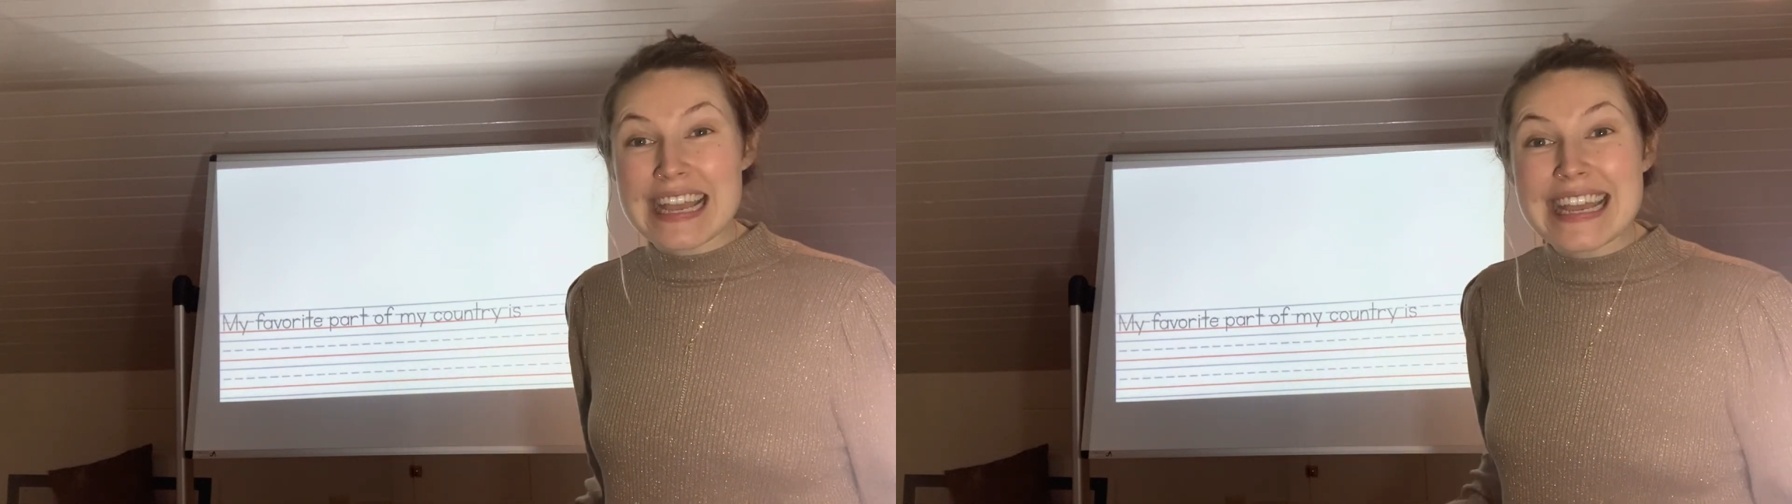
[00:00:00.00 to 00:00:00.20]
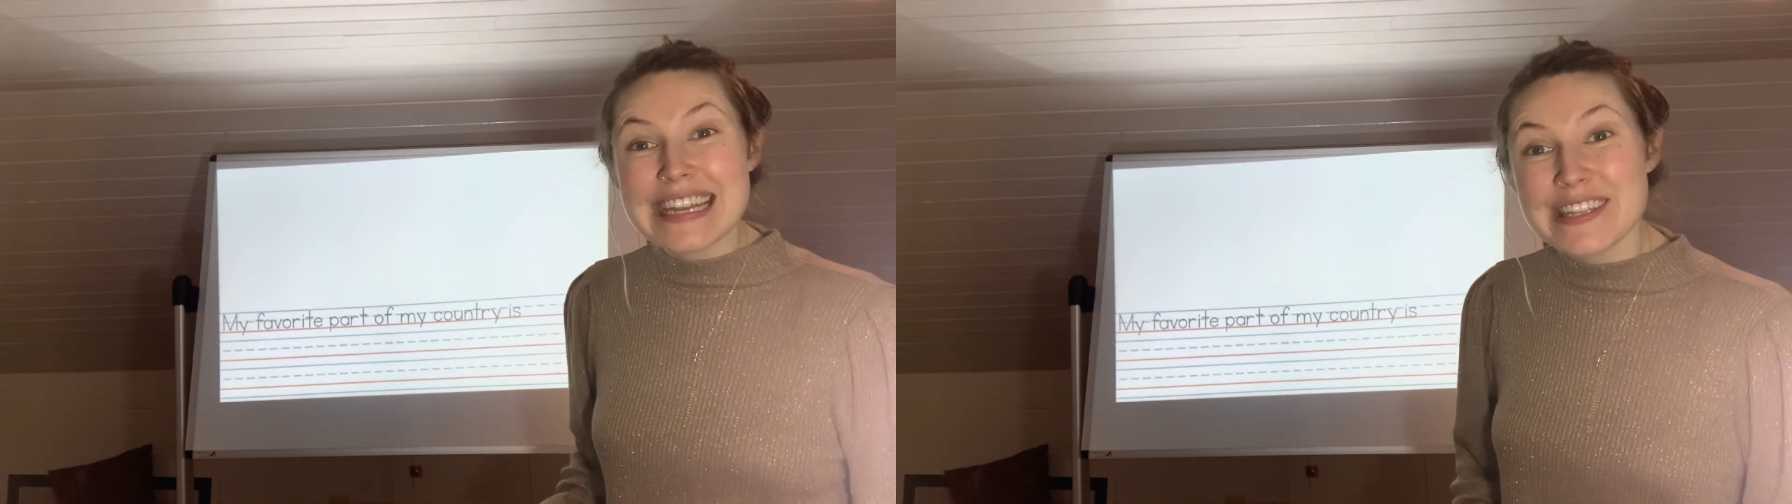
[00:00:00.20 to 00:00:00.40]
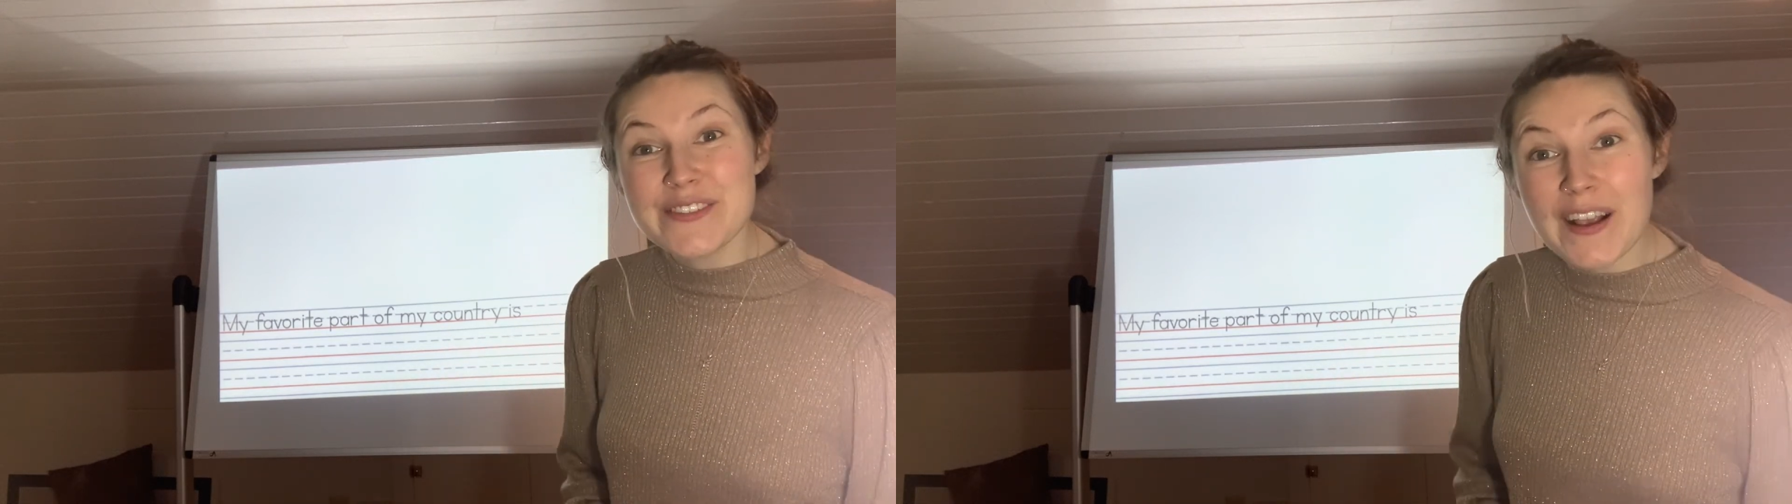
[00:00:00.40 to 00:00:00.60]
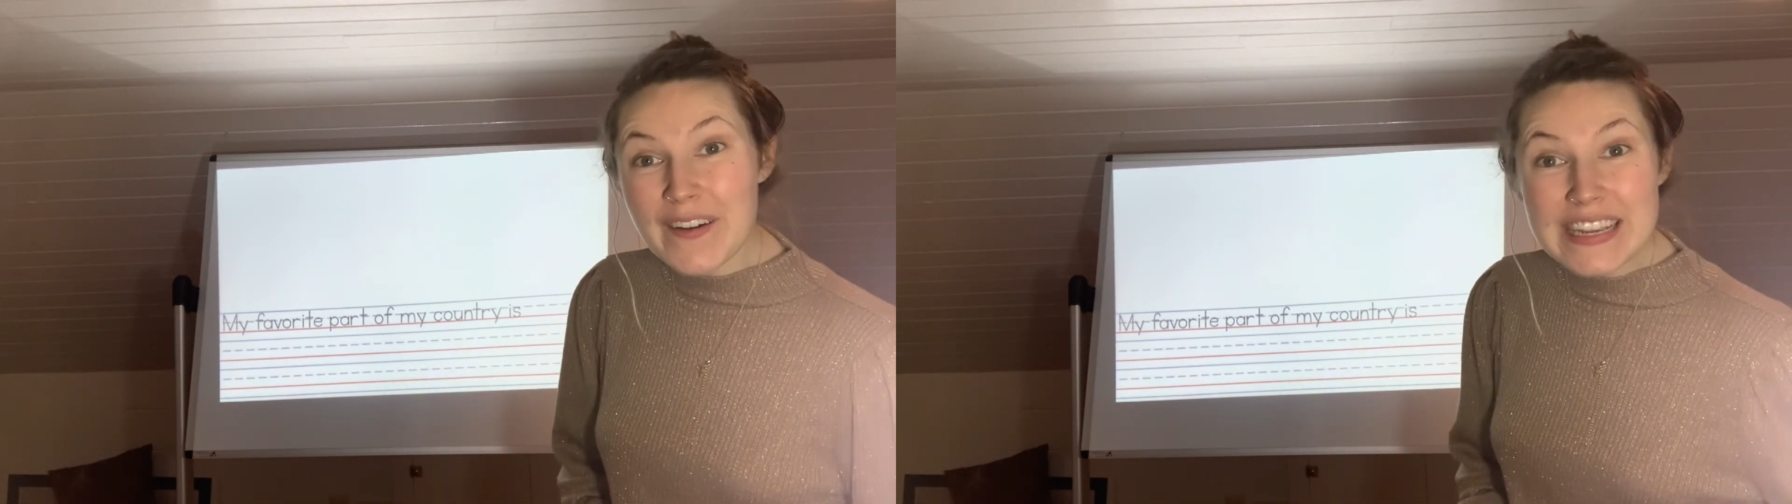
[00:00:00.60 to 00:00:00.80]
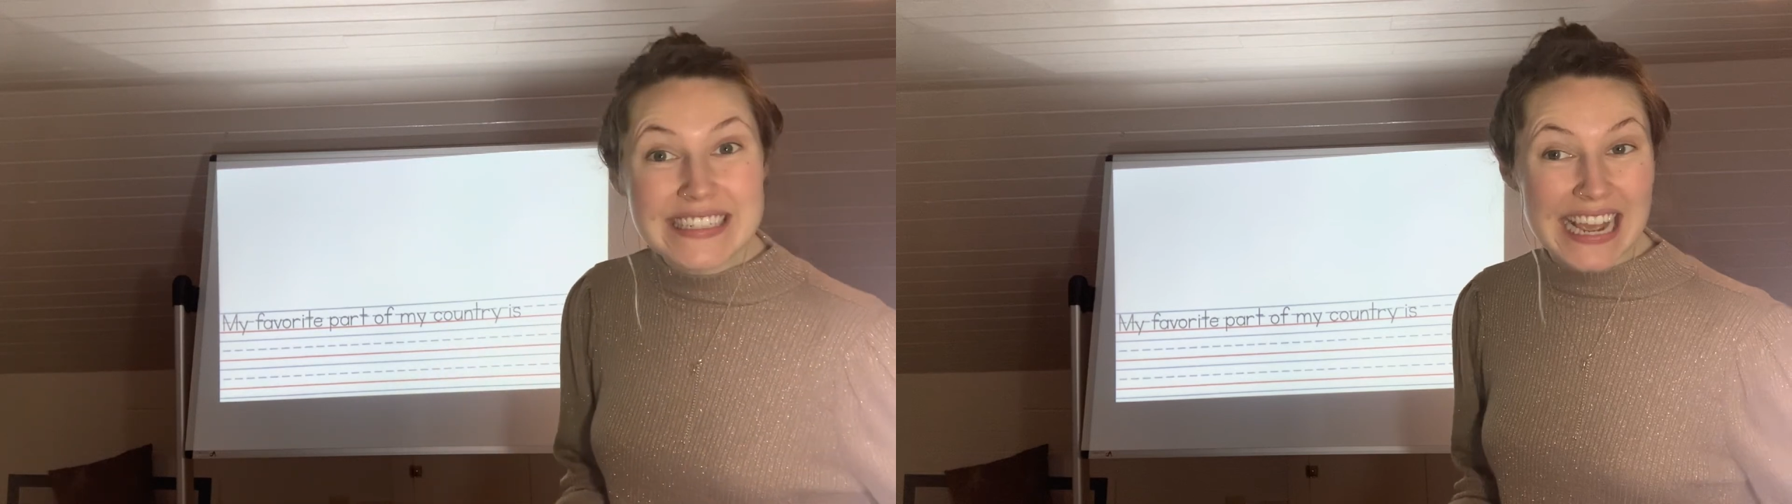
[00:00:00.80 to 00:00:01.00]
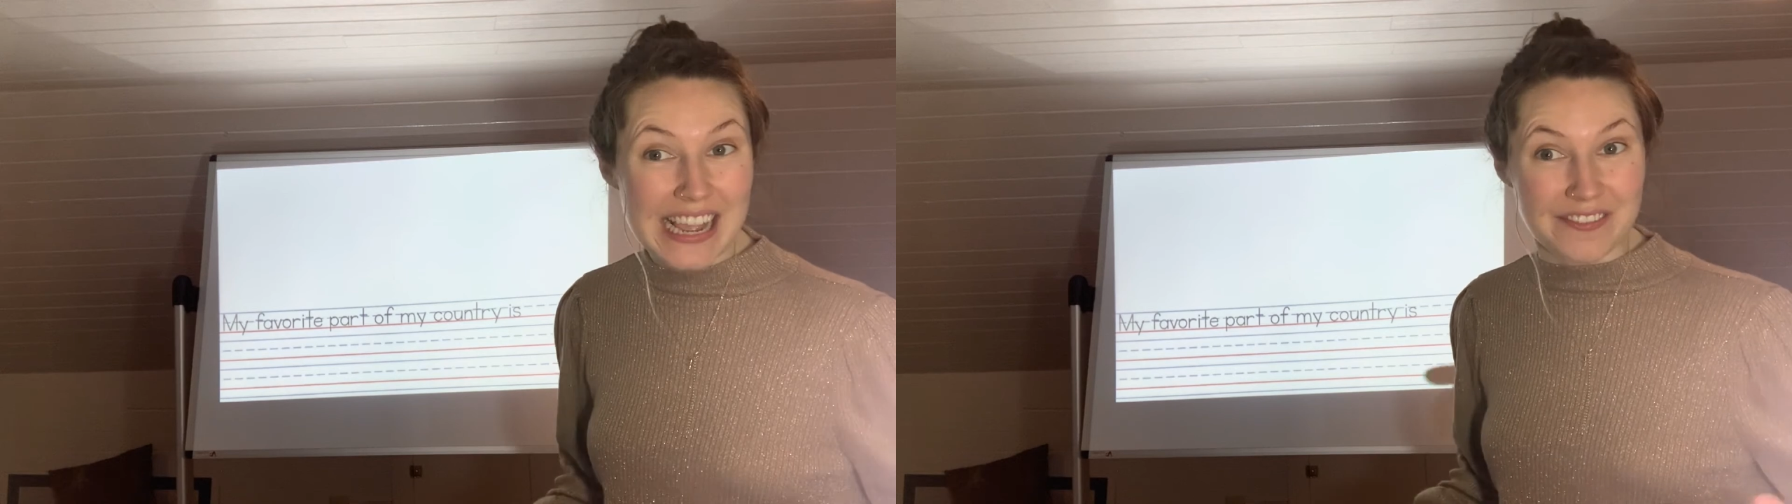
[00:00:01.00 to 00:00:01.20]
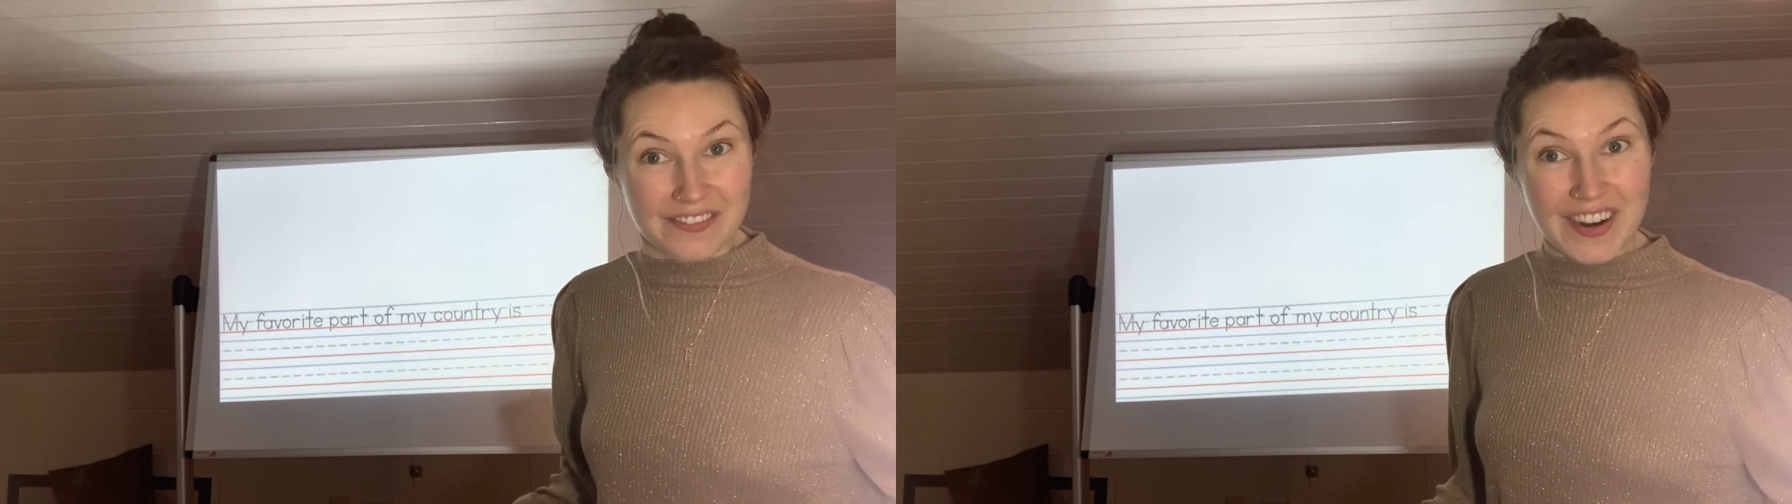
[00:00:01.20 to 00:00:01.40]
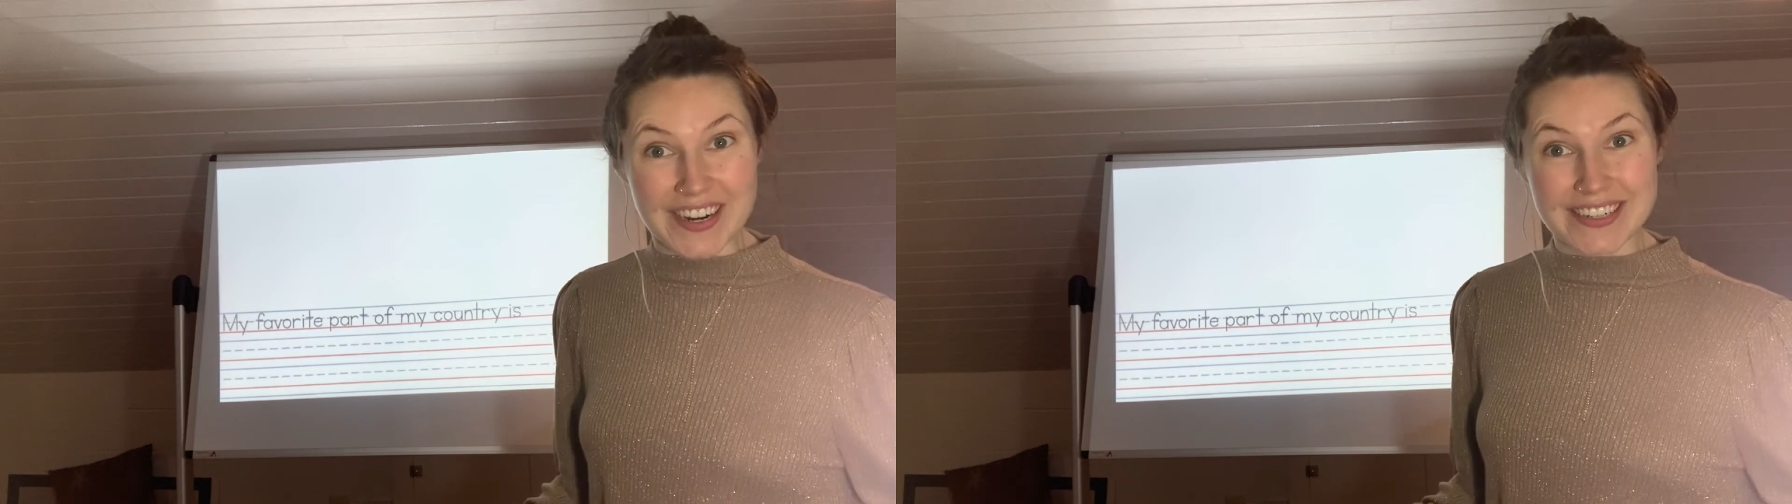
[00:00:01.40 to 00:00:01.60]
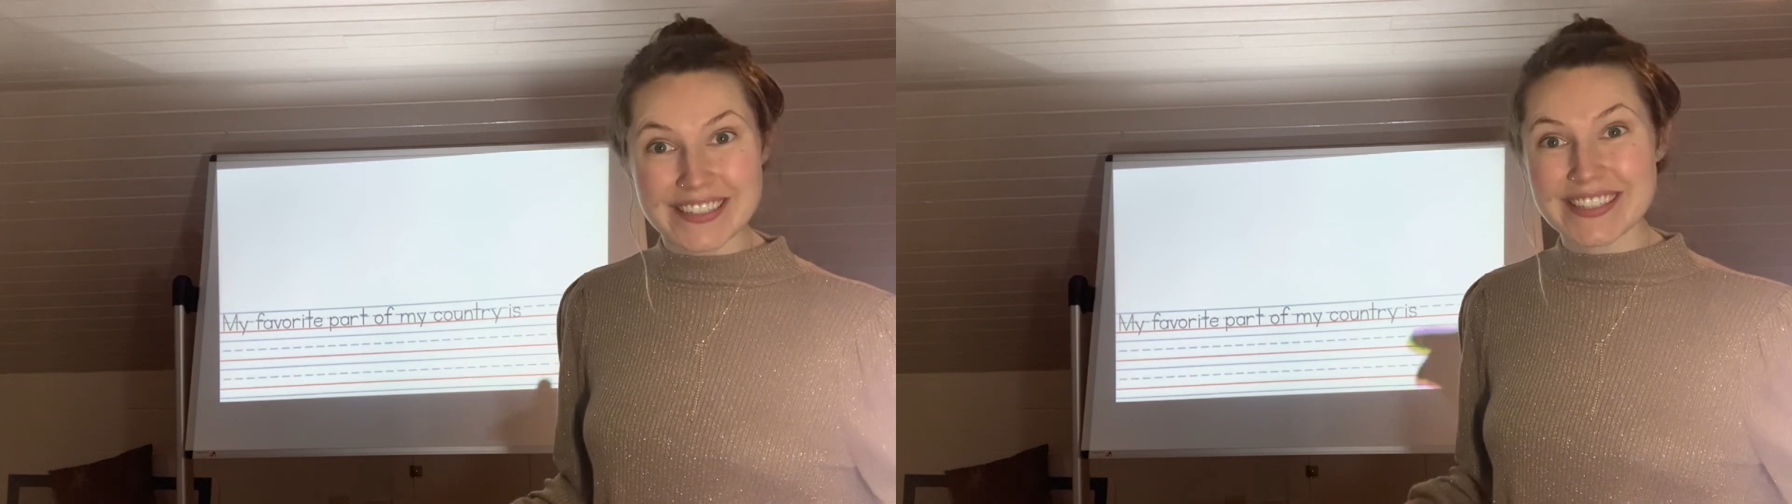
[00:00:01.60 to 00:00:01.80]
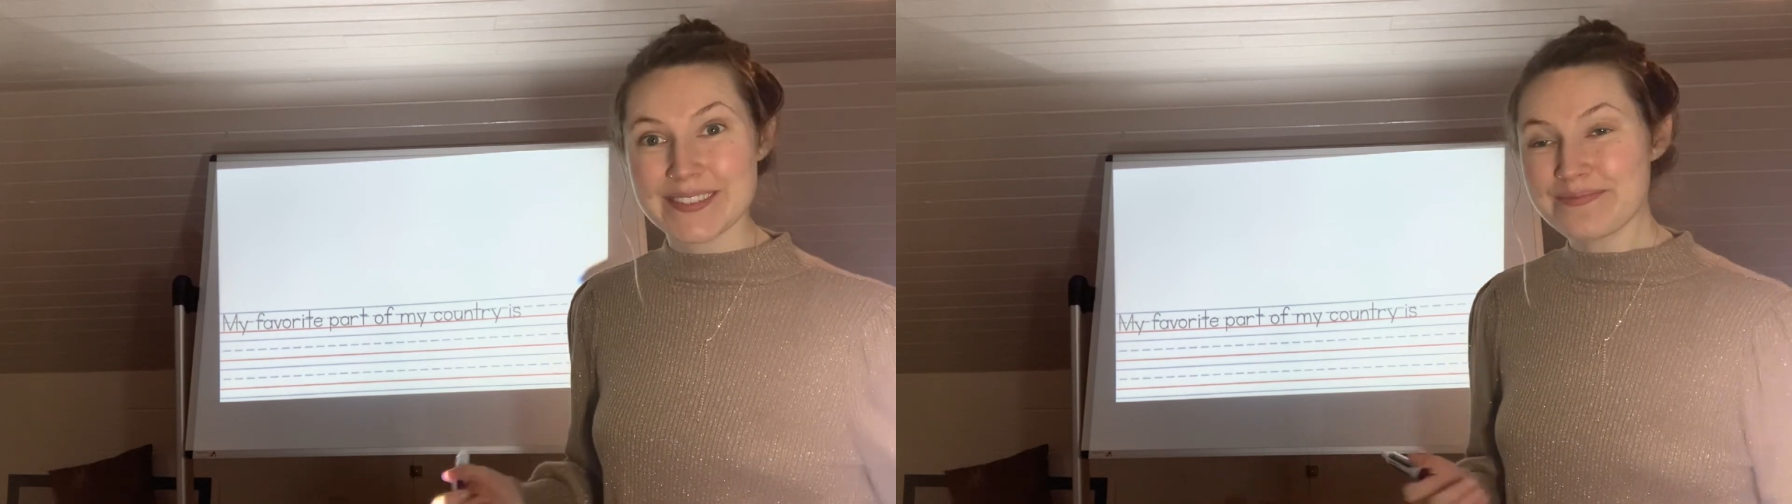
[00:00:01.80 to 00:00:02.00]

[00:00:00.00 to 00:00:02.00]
It is very diverse.